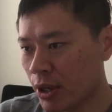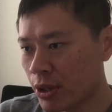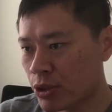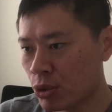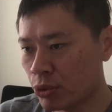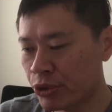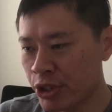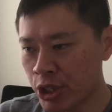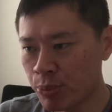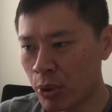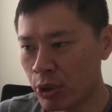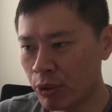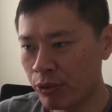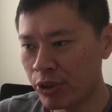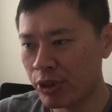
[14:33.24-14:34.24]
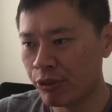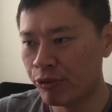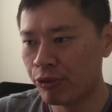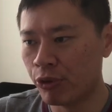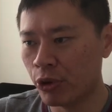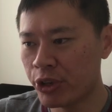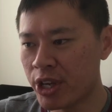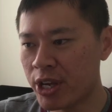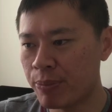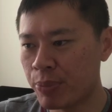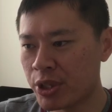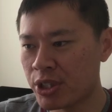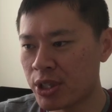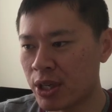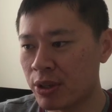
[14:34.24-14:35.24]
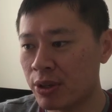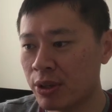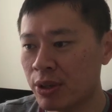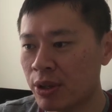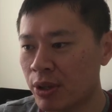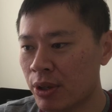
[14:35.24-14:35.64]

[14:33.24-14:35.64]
So this point of here, 48%.